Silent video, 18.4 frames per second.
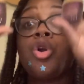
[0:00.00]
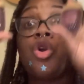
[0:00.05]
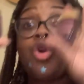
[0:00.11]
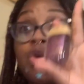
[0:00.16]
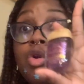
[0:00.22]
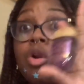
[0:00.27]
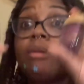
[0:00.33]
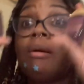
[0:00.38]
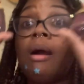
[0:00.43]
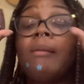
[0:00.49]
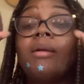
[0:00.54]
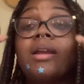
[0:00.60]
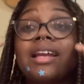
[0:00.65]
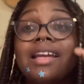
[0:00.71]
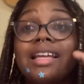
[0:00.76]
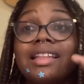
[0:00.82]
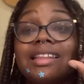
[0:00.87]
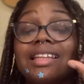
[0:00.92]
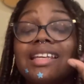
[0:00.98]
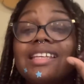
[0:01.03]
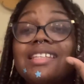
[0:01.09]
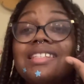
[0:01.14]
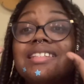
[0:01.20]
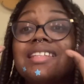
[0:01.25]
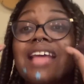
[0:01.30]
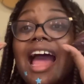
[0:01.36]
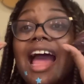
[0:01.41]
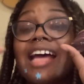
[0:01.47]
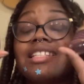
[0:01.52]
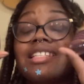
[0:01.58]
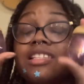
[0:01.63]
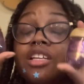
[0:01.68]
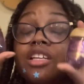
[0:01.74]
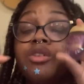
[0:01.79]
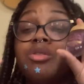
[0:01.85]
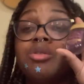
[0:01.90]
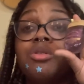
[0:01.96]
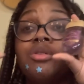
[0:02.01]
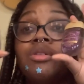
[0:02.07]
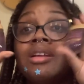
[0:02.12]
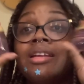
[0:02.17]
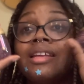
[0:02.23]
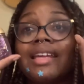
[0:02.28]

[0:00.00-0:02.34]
who are probably gonna get these as little